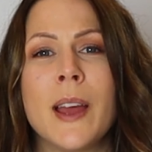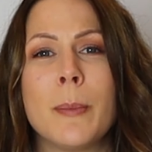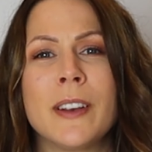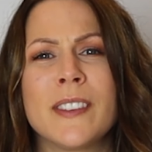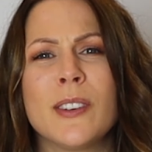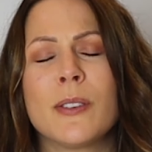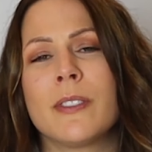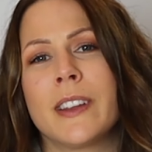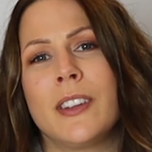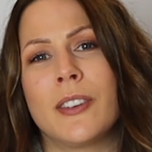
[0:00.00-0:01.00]
But it's not
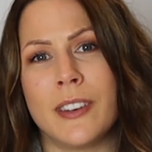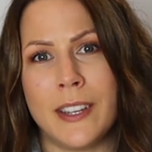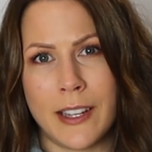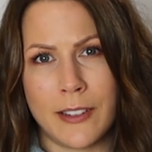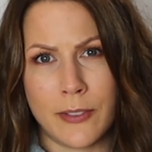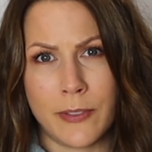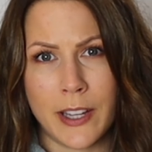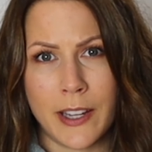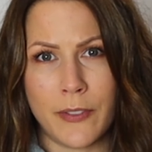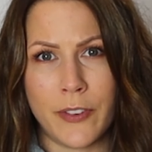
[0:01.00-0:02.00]
really going to
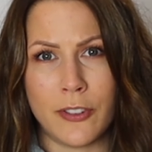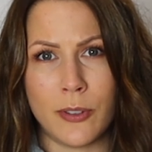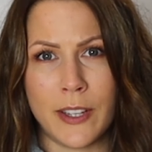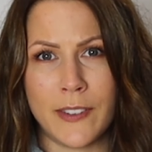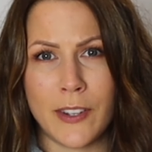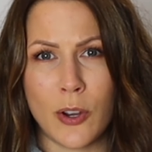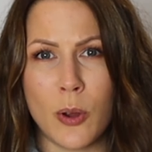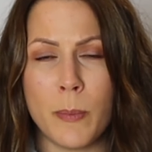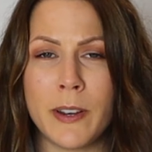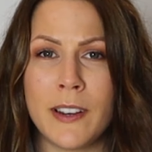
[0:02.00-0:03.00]
negatively affect your
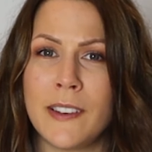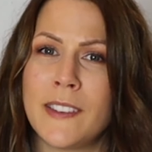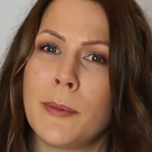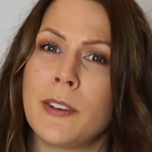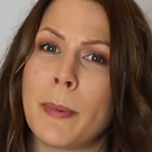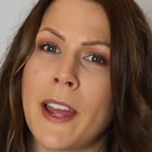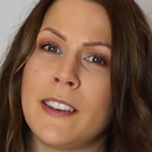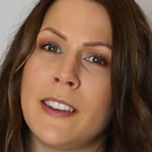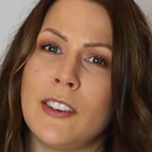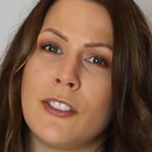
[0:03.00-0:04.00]
SEO, but it is something to pay
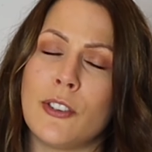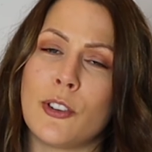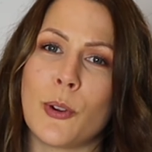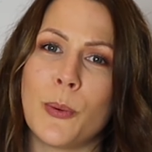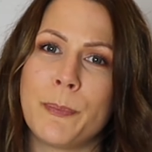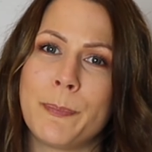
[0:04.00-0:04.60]
attention to.